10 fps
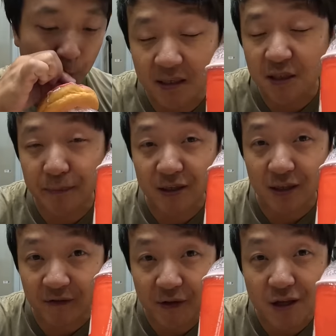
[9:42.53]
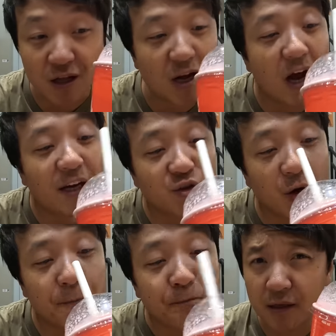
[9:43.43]
This is basically vanilla ice
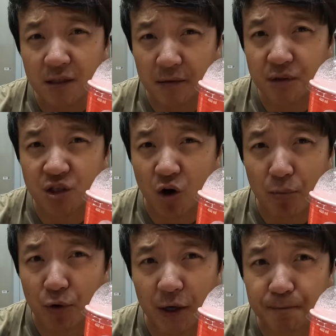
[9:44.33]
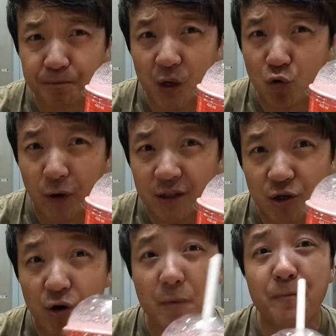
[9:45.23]
cream. I think some strawberry quick
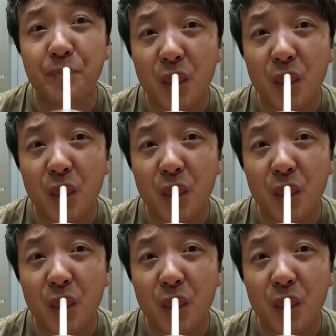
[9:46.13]
syrup.